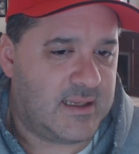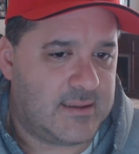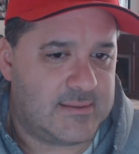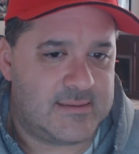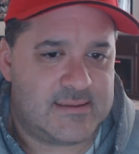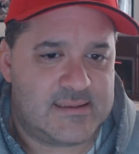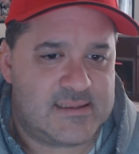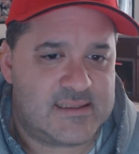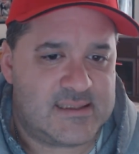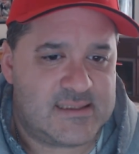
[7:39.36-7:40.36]

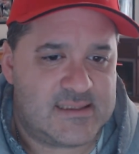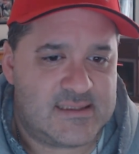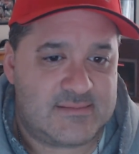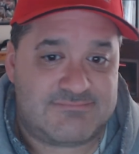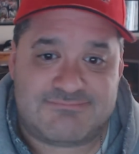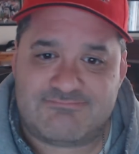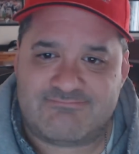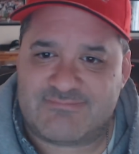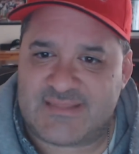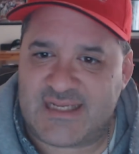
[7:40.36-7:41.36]
And
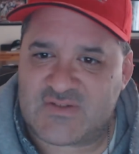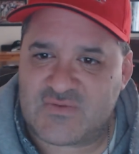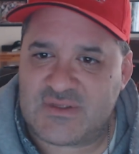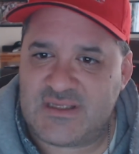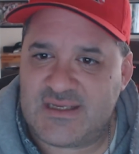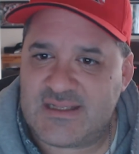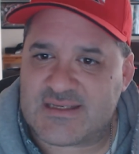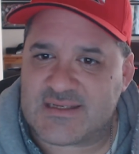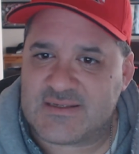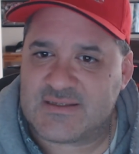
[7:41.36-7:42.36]
that's really
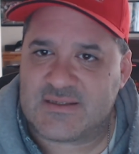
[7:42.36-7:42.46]
it.